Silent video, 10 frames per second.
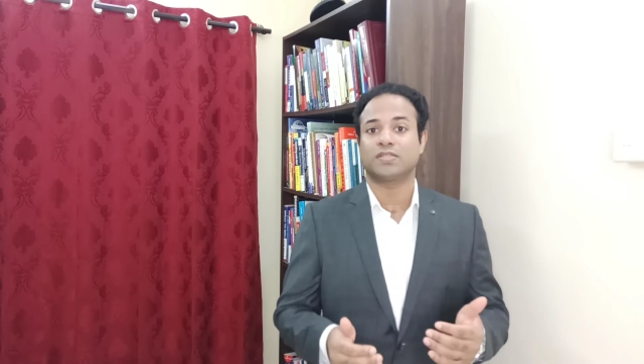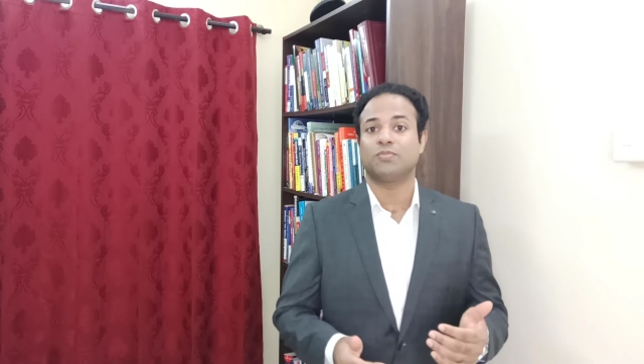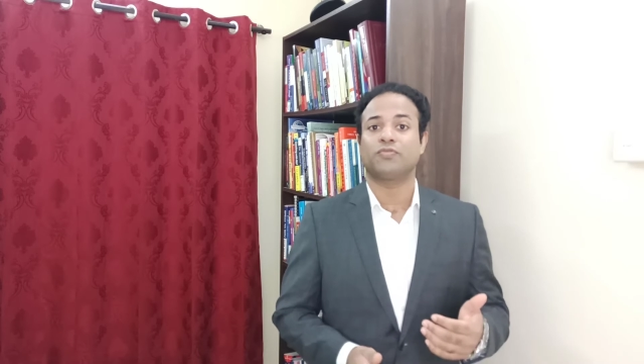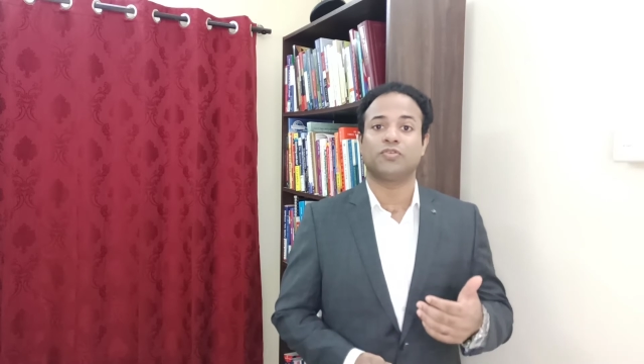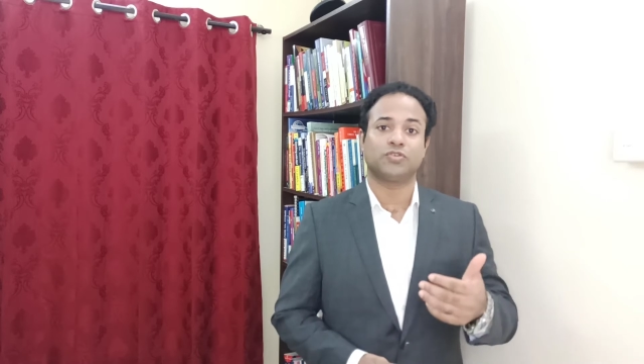
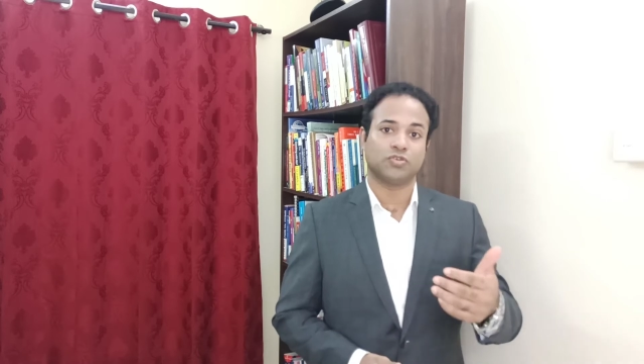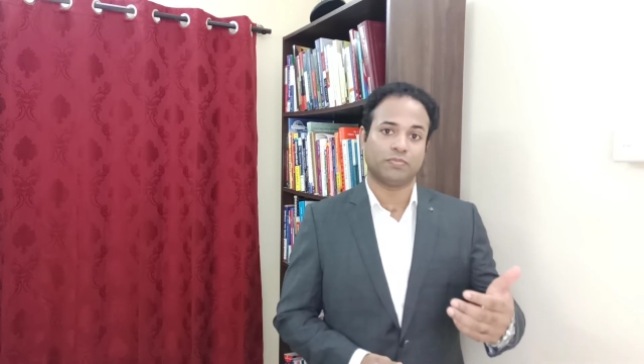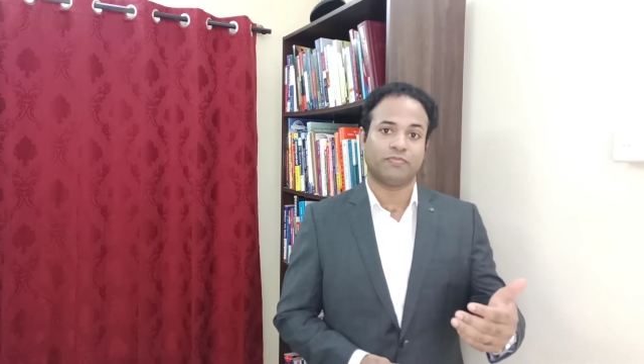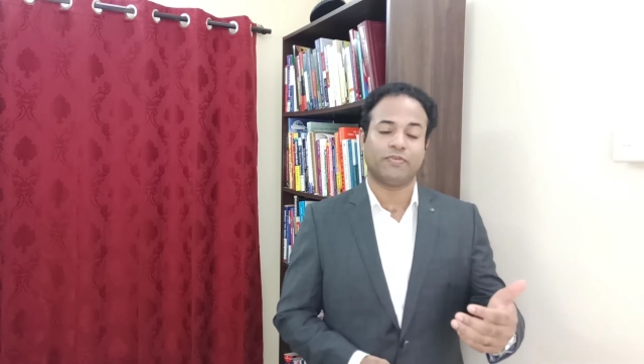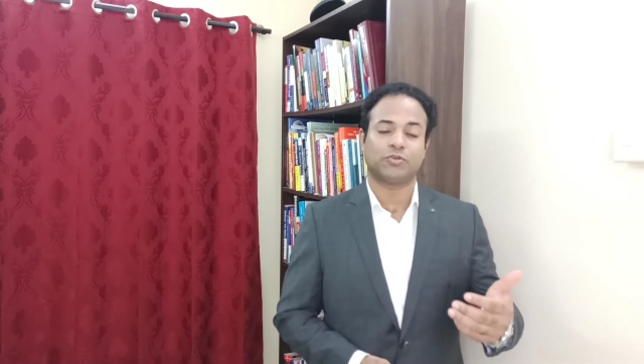some of your
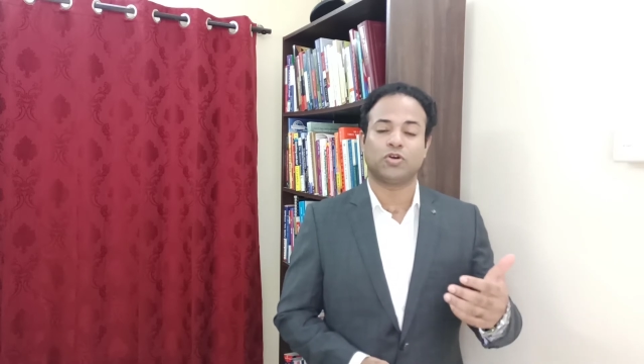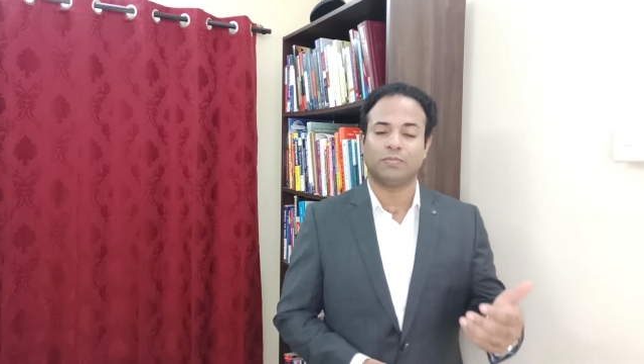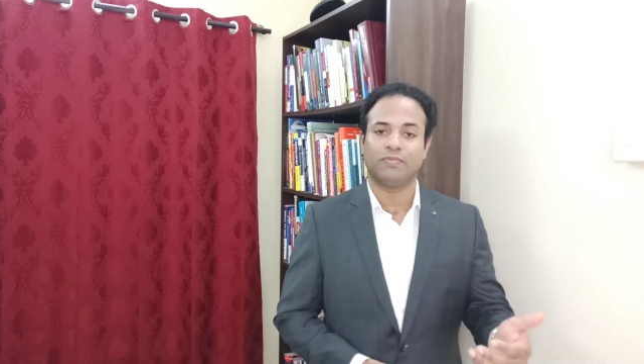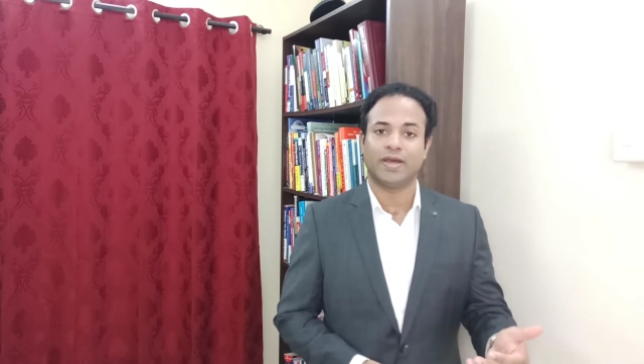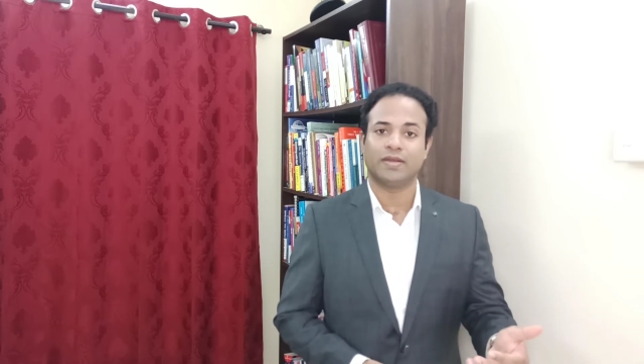
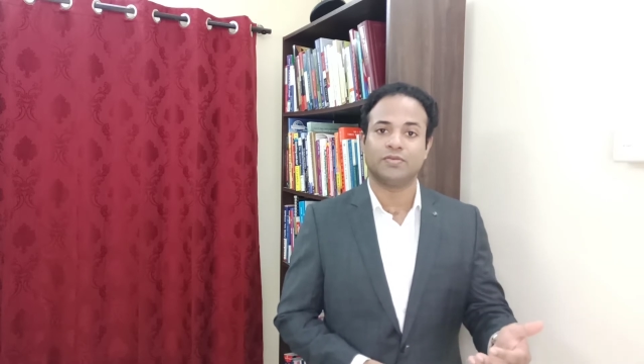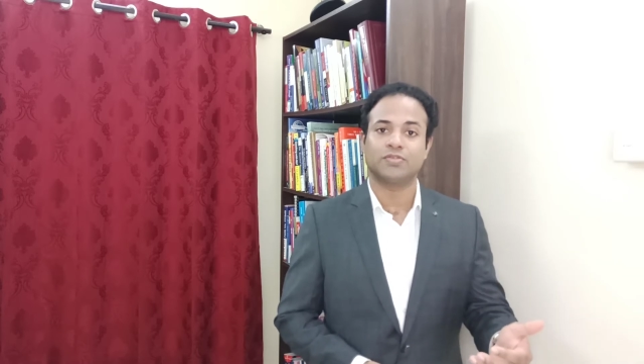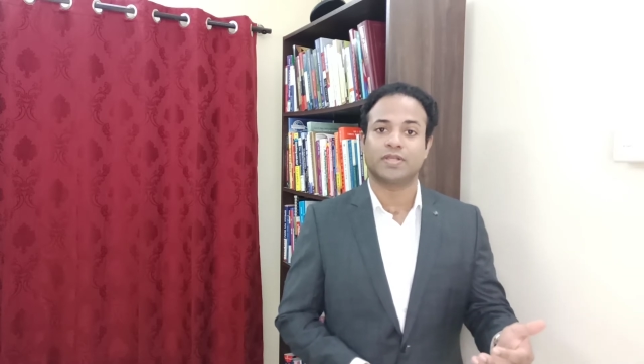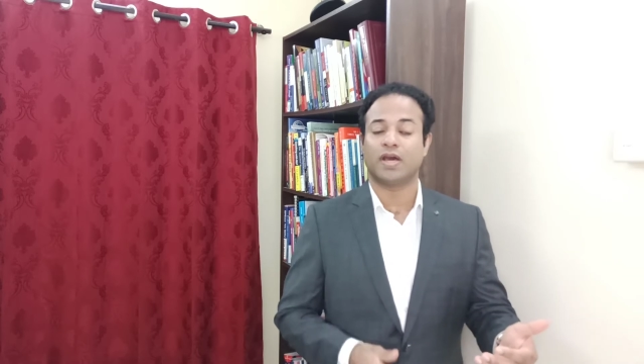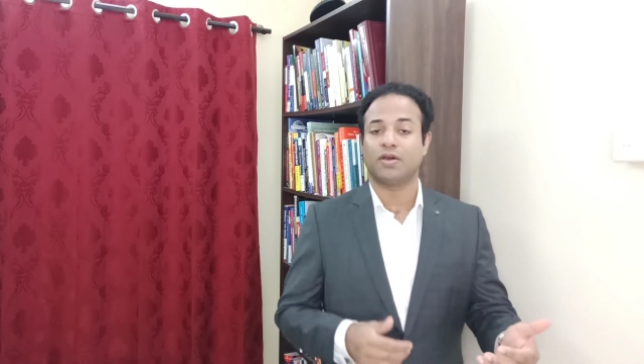top
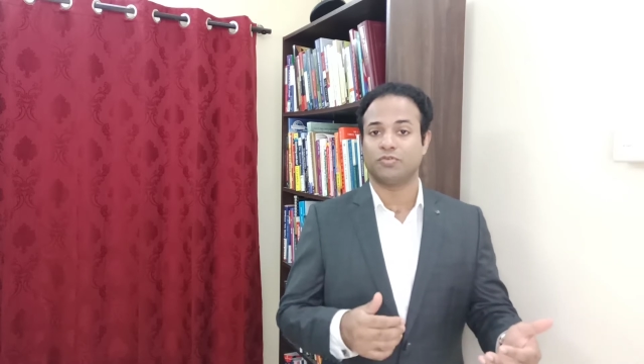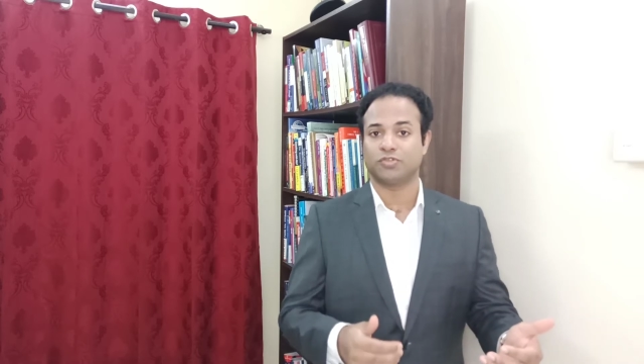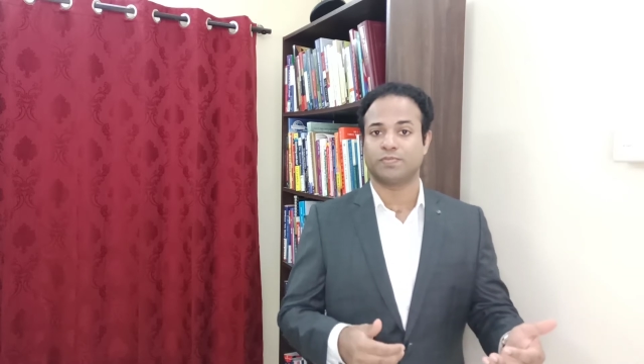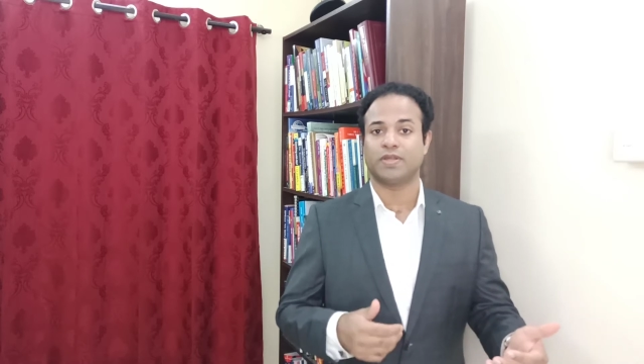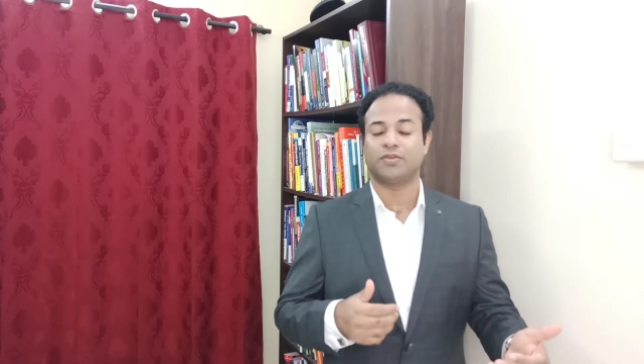values and how you
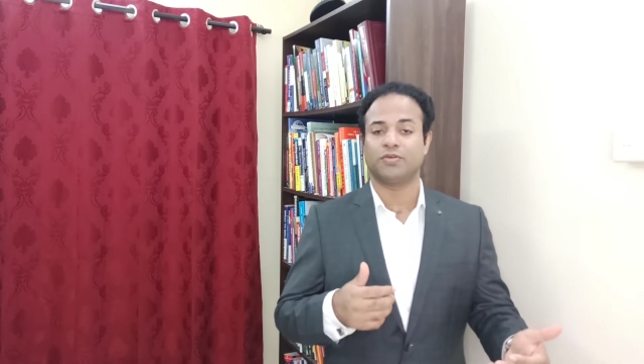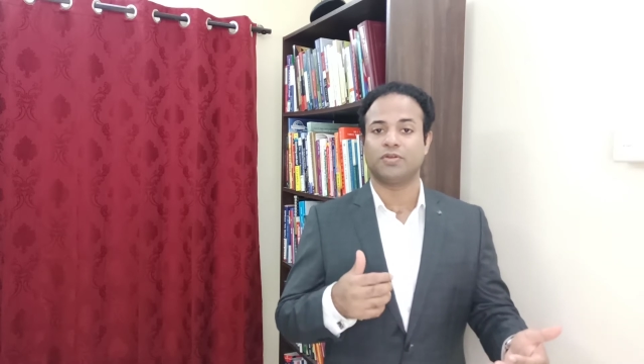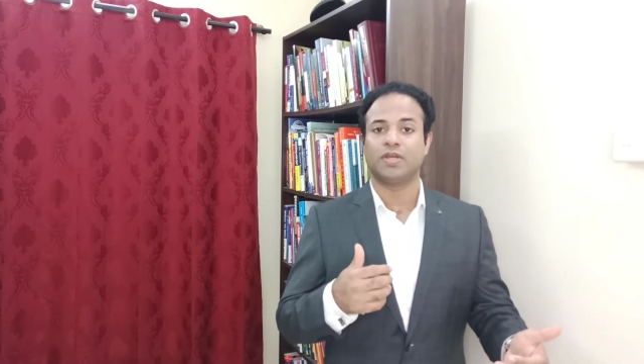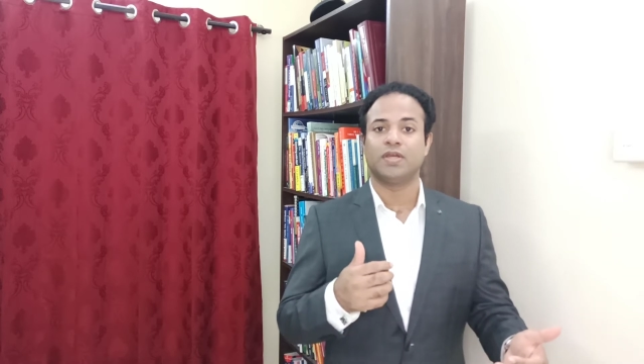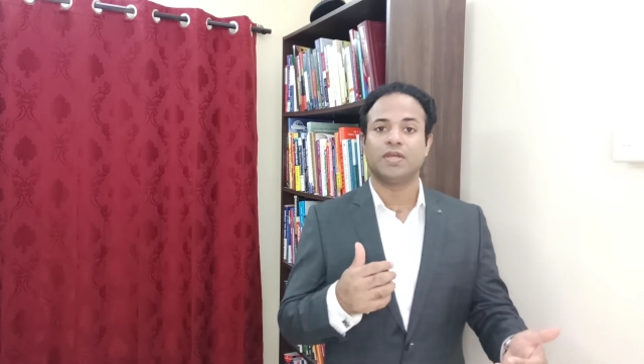spend your